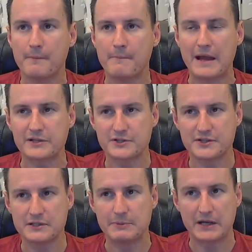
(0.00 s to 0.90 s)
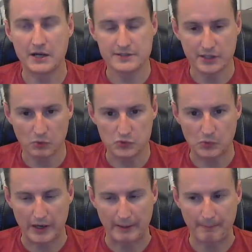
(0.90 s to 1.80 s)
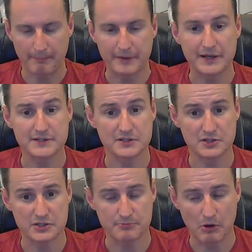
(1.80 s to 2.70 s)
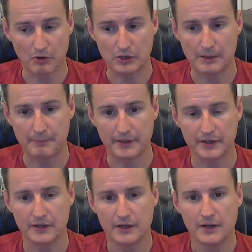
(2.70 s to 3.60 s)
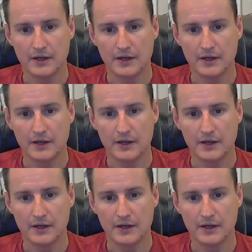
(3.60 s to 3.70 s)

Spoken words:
Masterson's, because here's why. Because it's a smaller company.